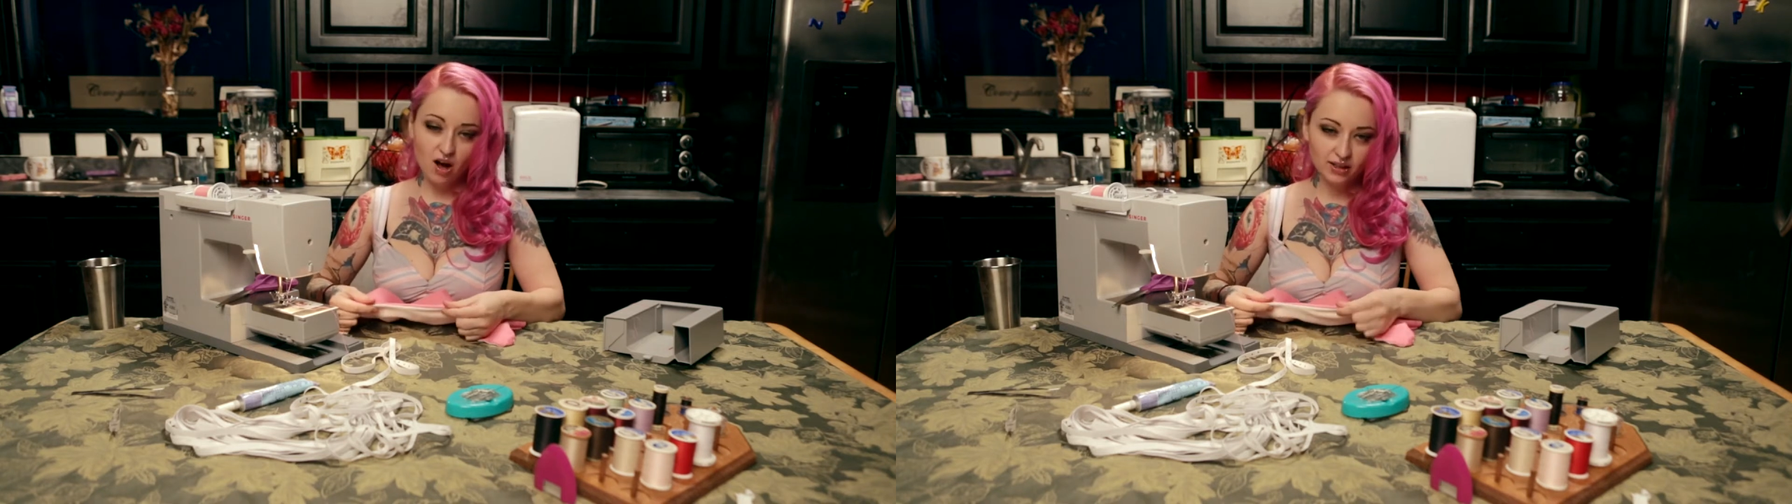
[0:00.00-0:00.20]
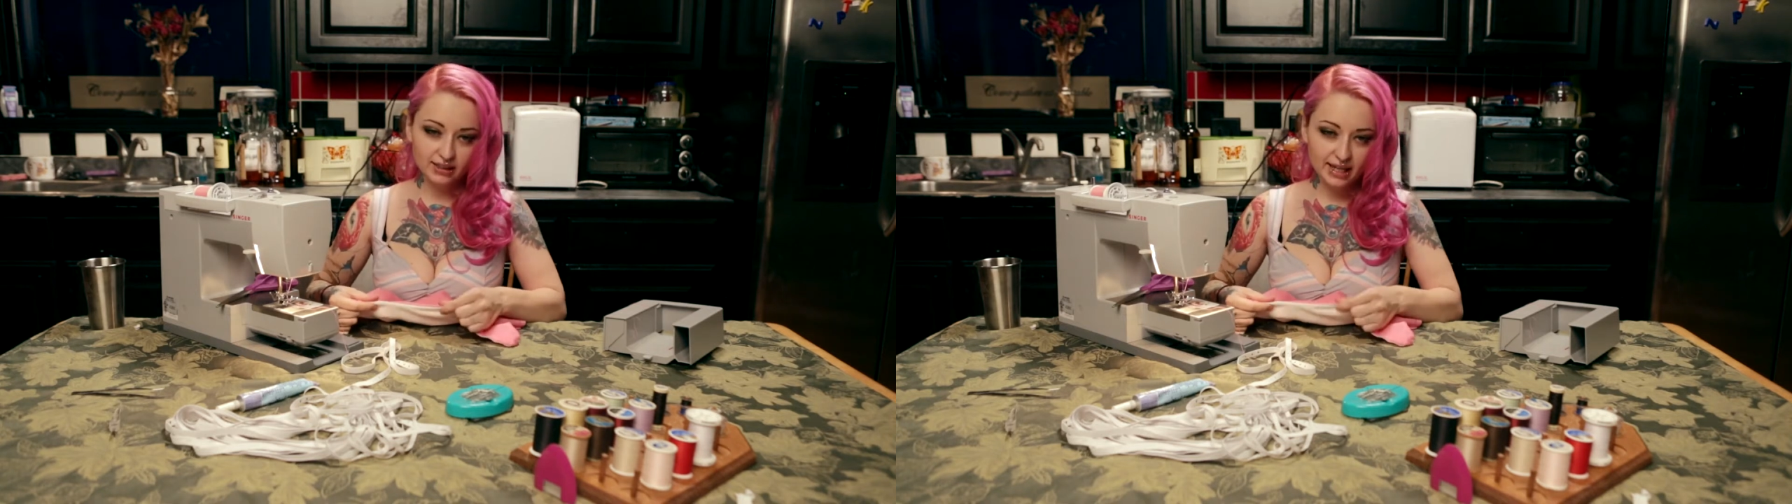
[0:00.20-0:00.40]

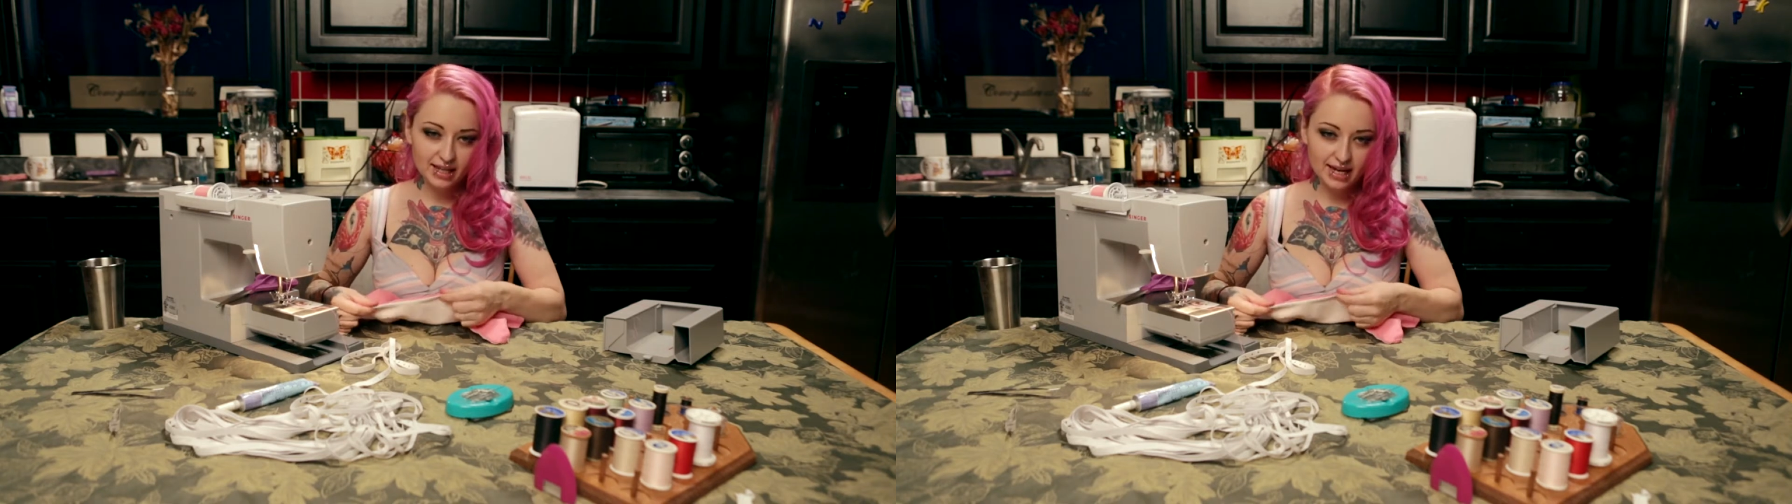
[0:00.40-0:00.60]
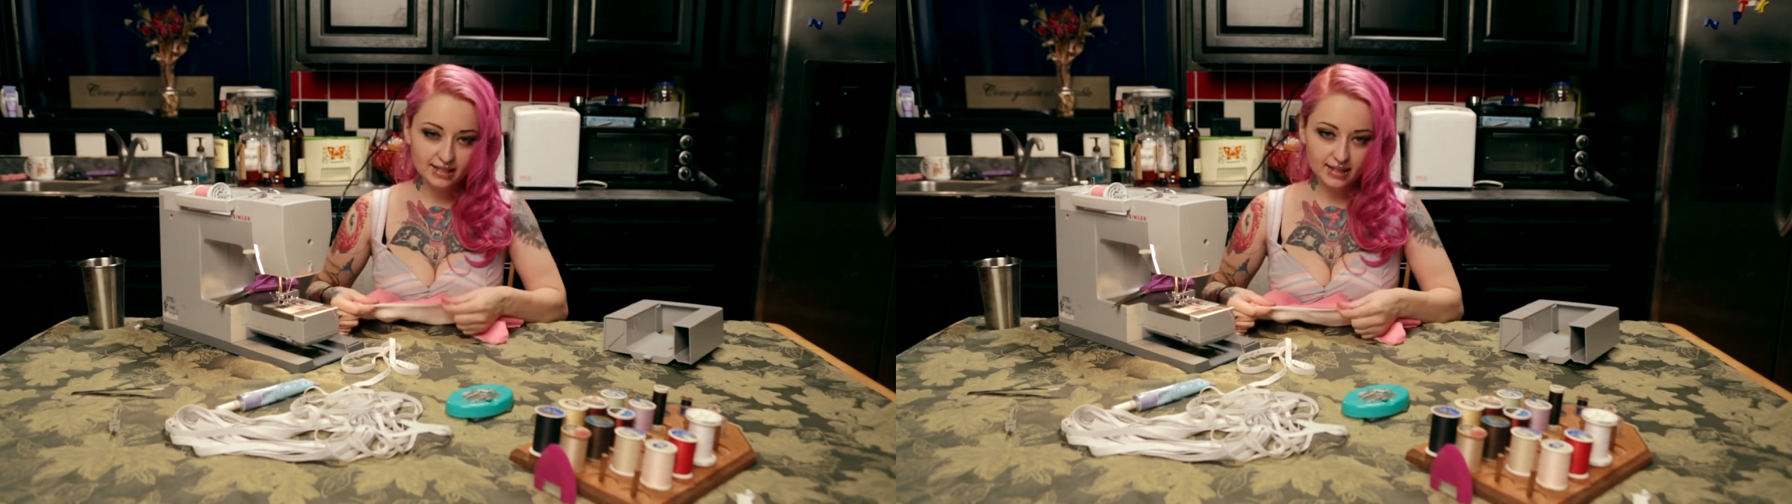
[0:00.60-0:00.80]
on the
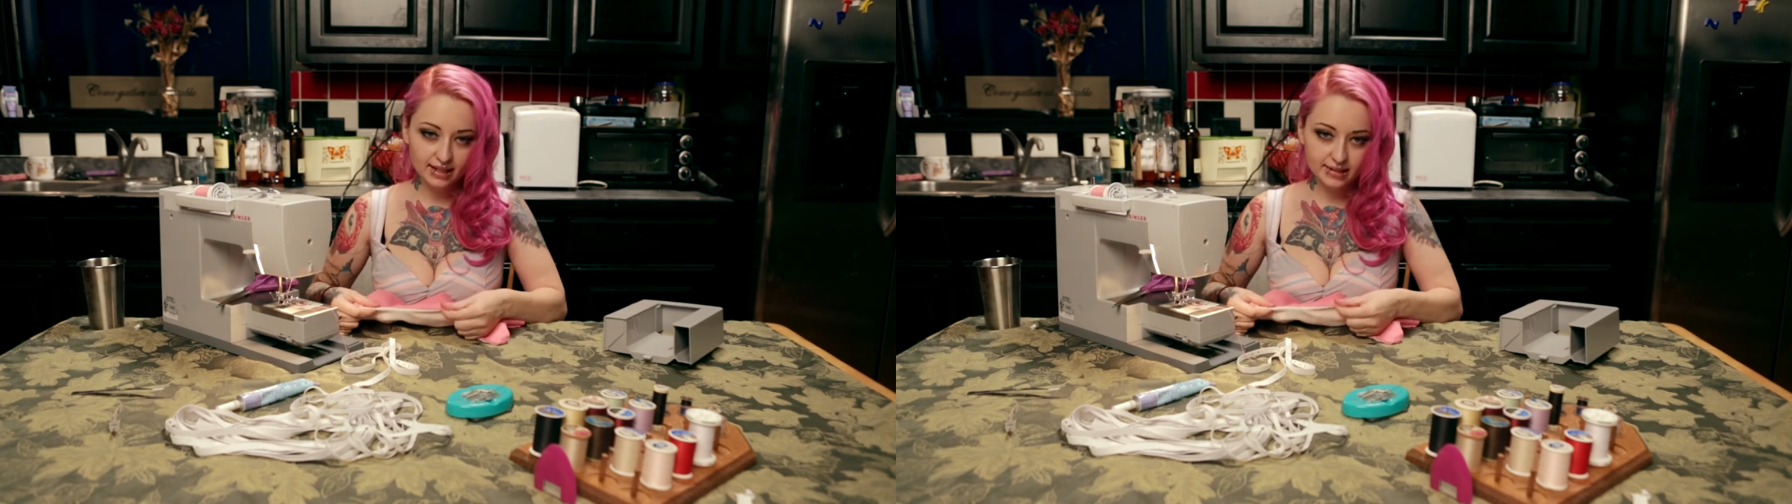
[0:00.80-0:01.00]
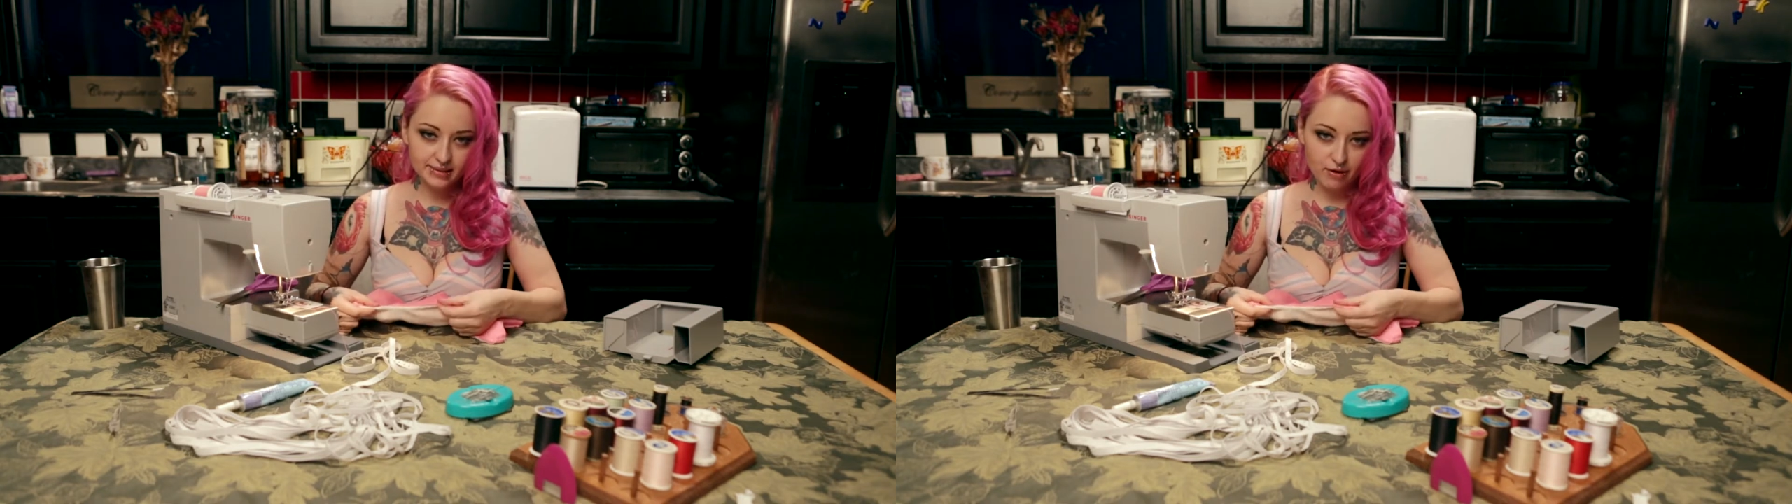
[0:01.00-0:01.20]
elastic
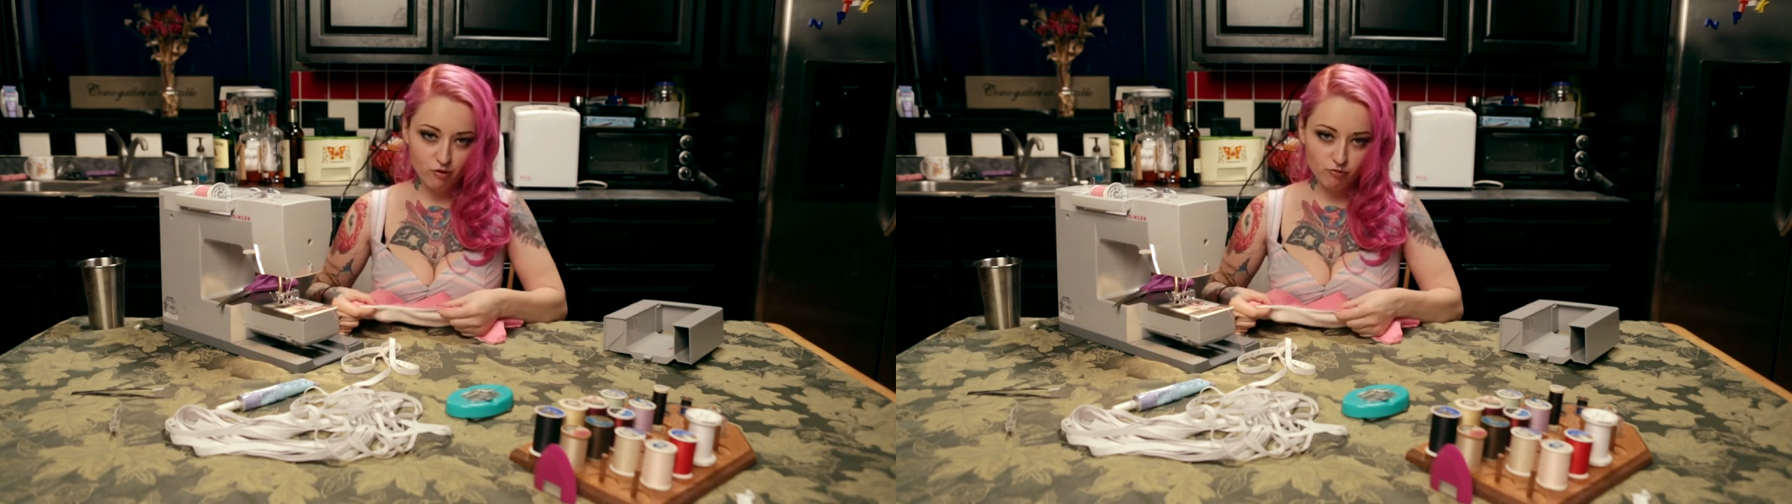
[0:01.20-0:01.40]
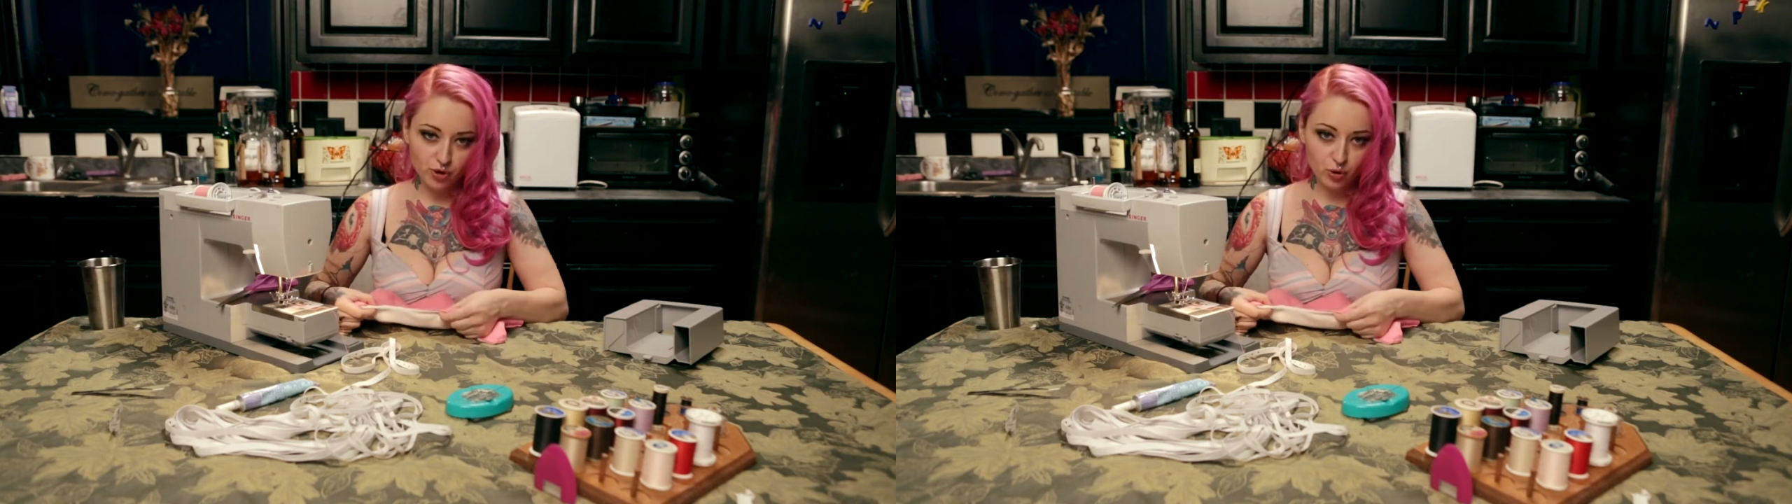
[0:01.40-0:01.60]

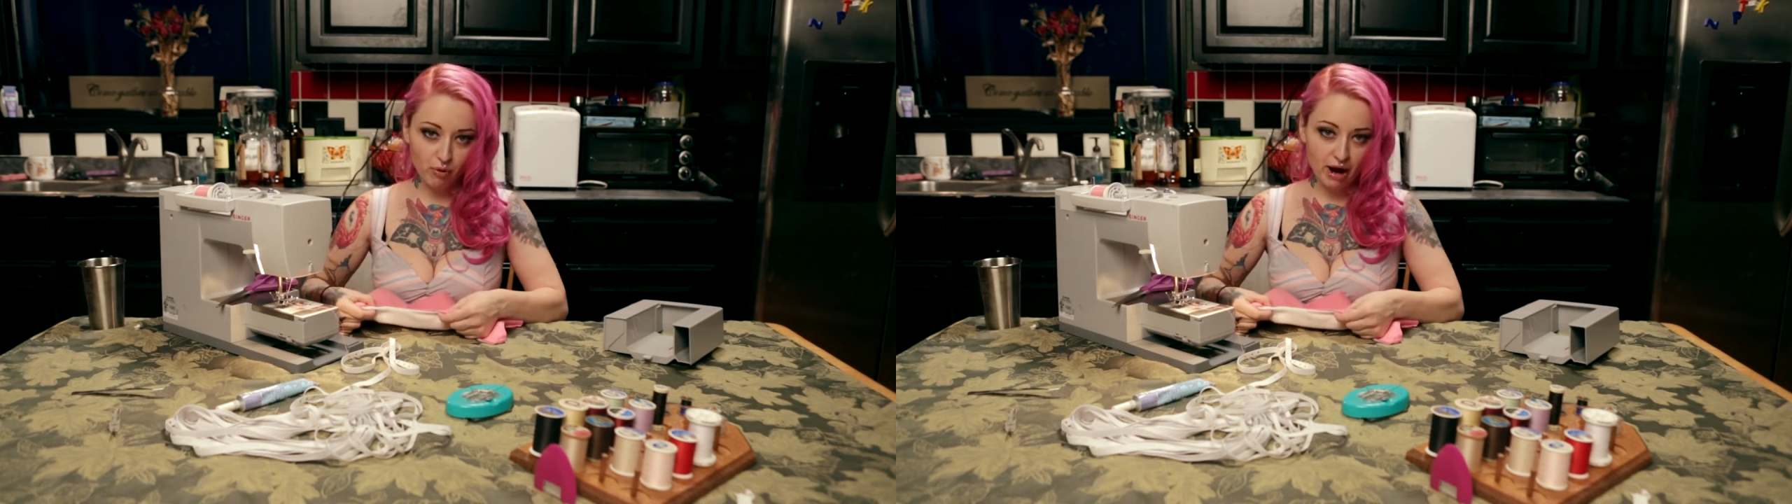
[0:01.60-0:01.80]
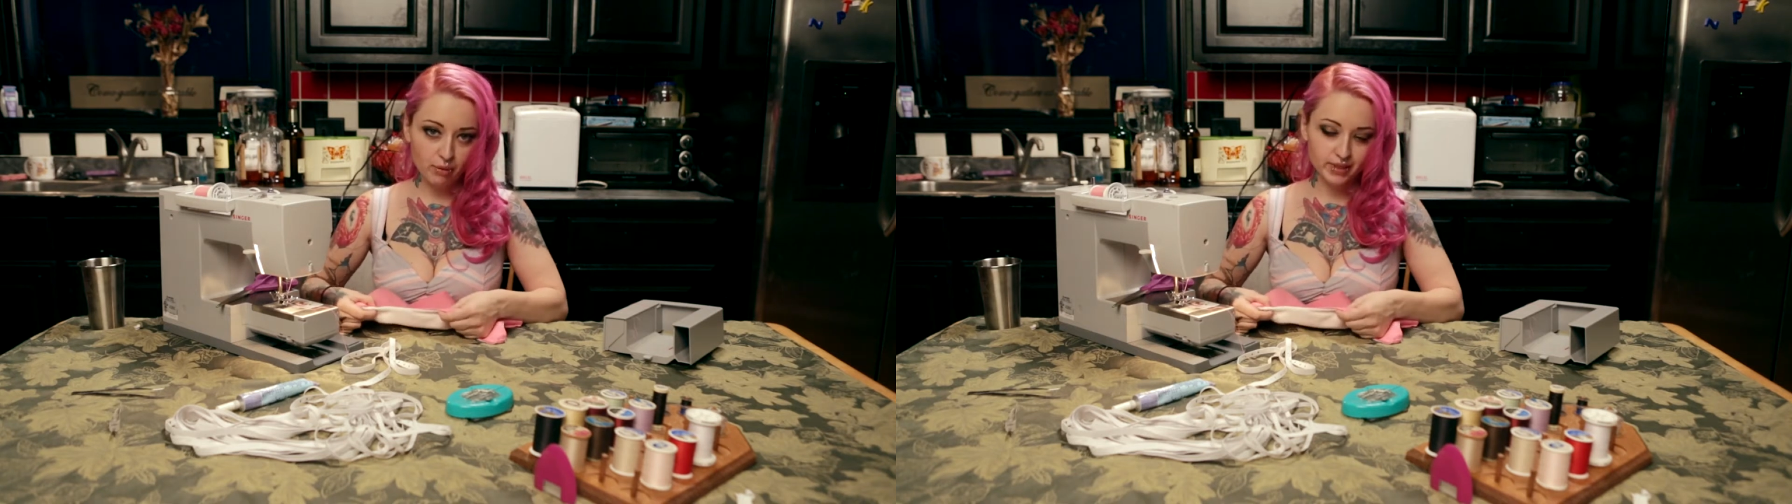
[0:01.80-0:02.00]
itself, but
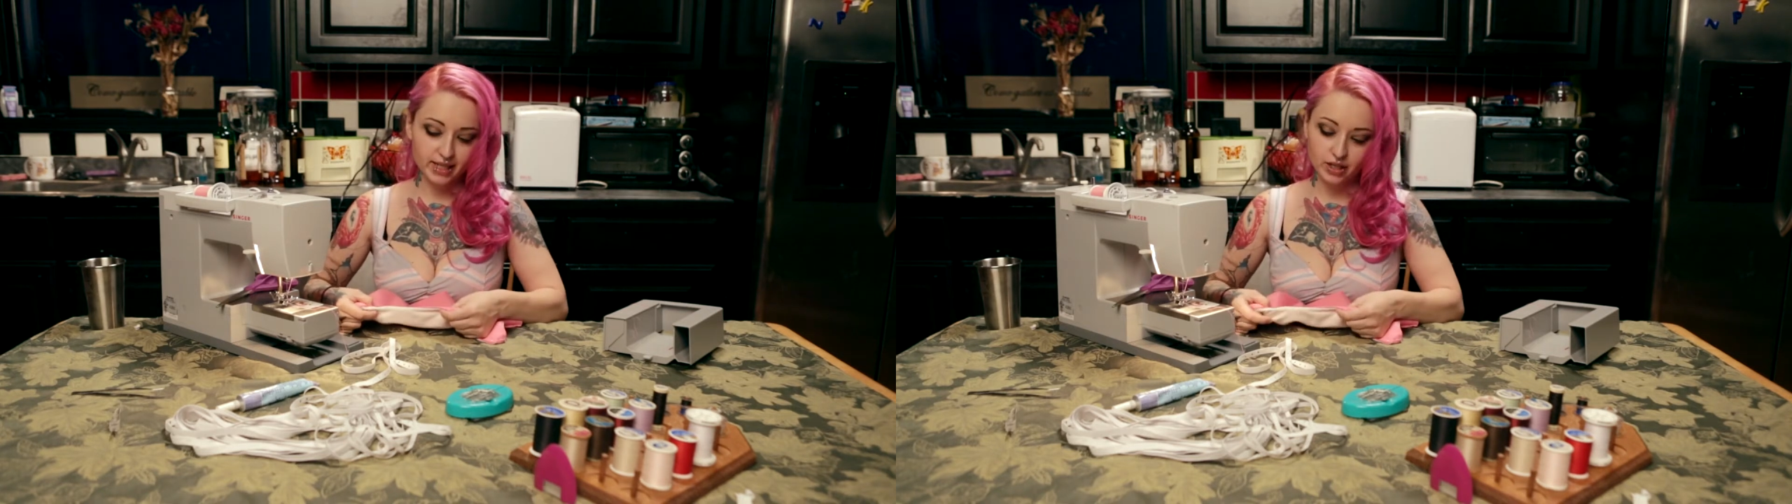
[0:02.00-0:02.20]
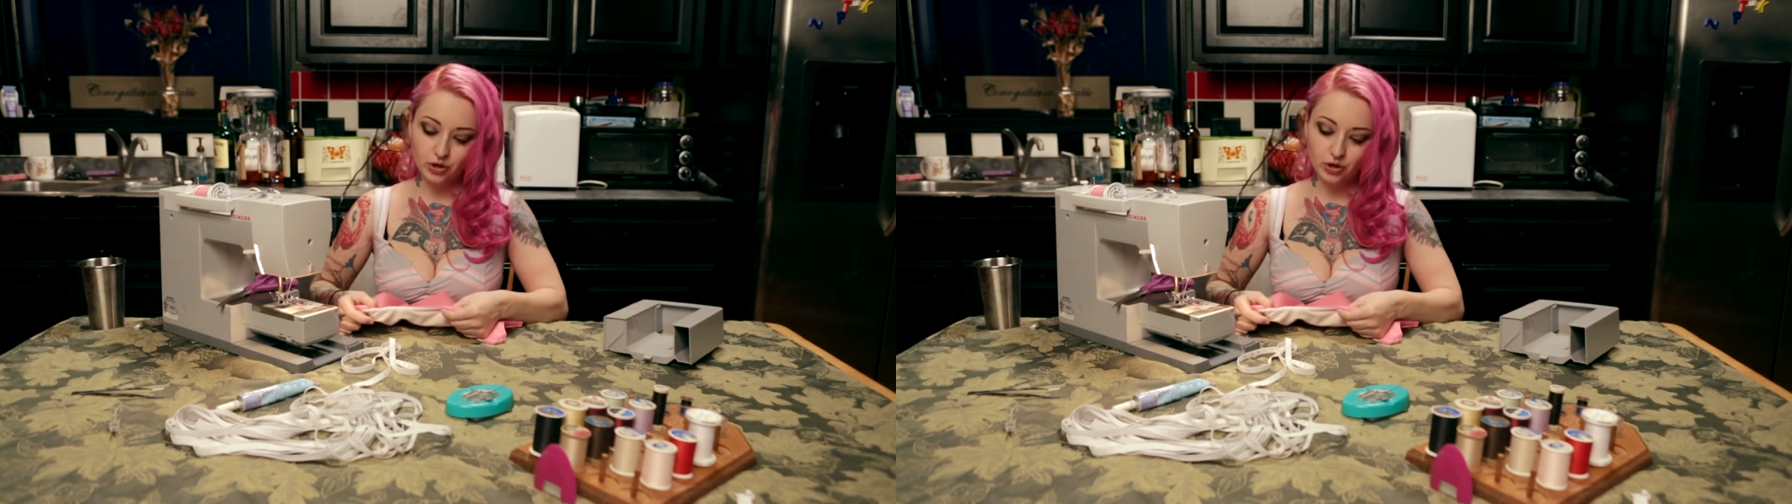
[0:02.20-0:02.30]
around it.